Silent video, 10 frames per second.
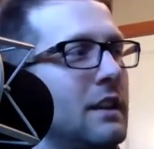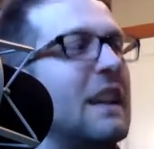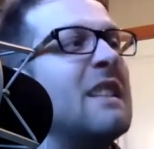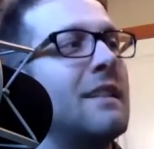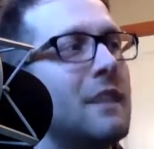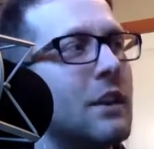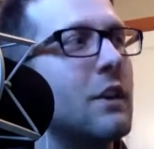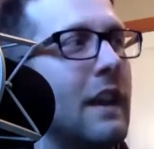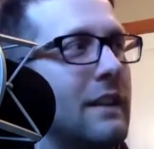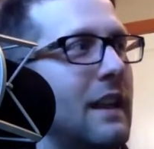consider
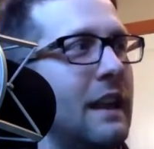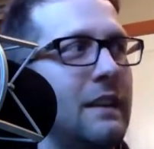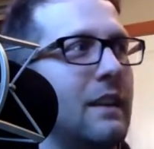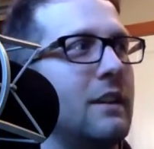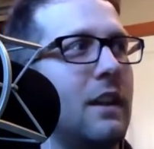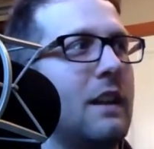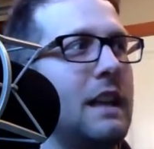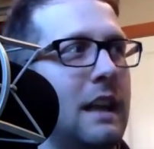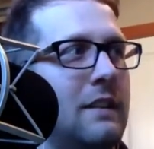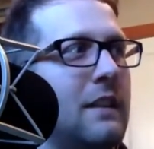this and uh,
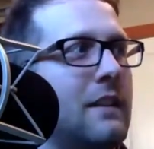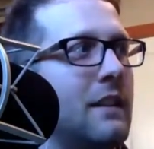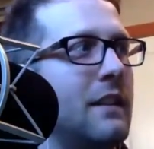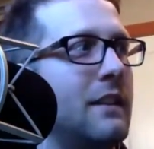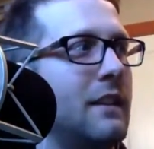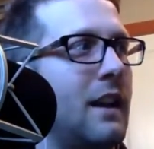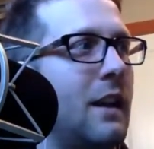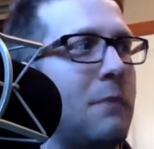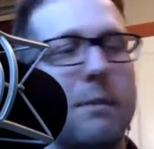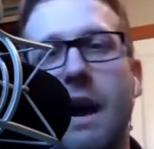again this is
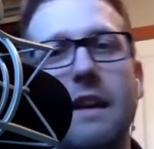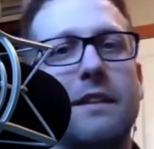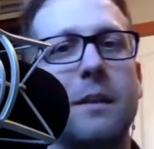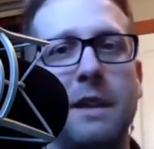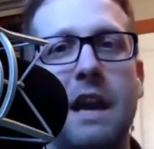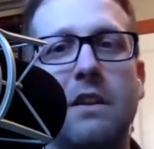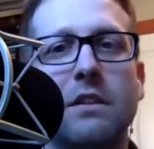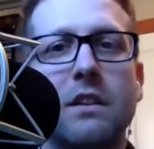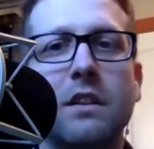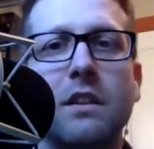uh, my bias coming out
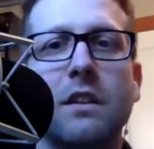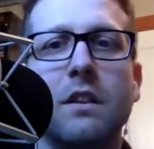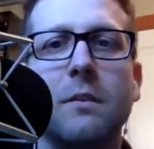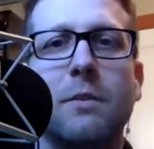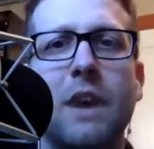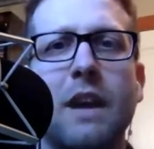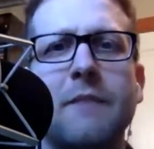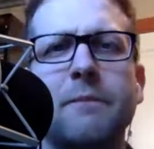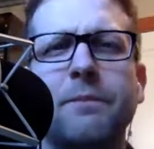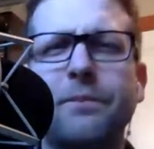but
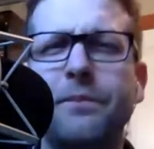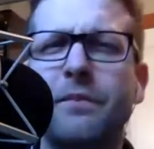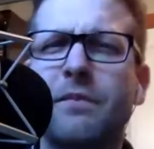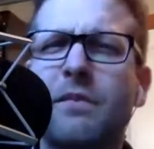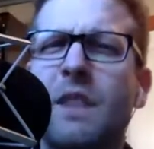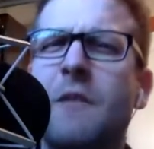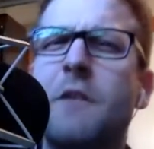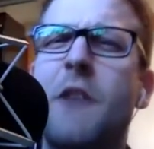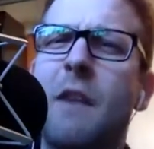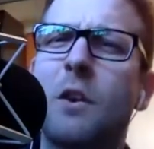if
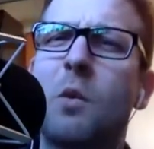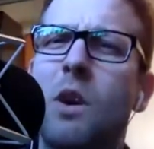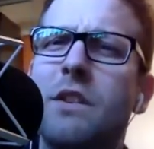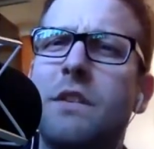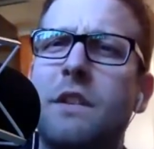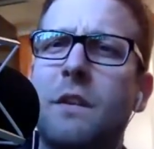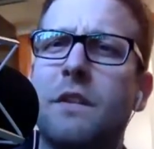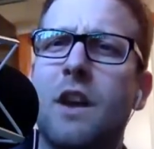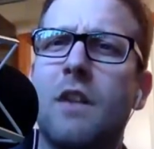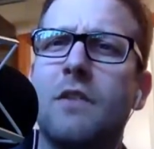you've ever wondered to
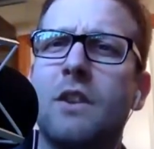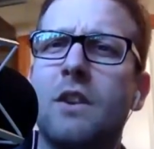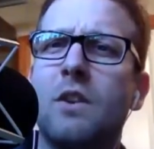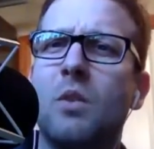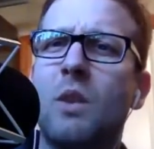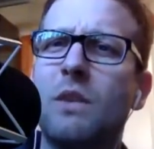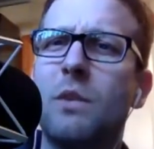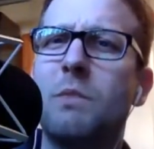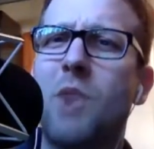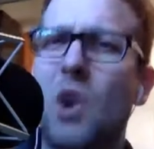yourself what's
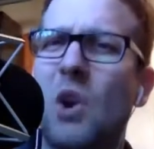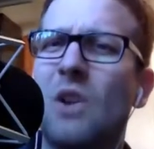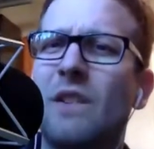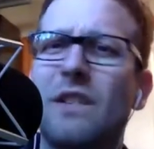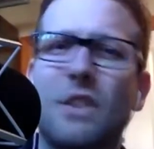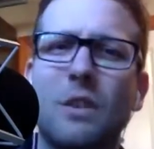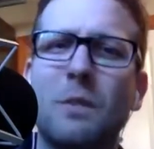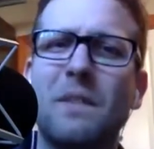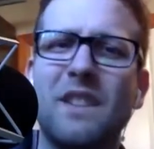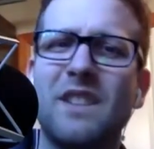with paul and
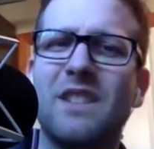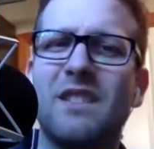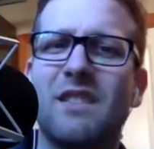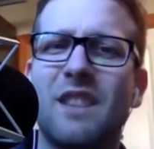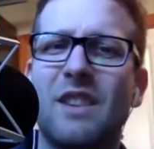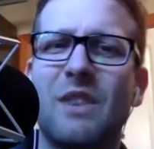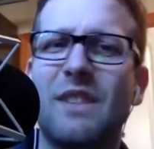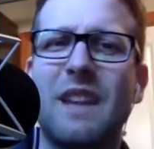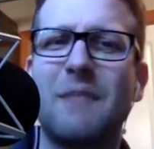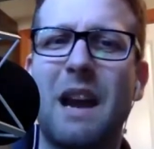circumcision like what's
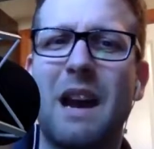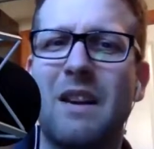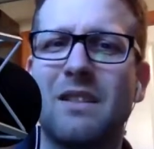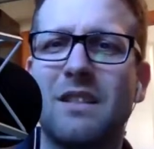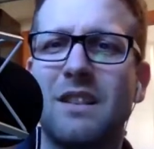that about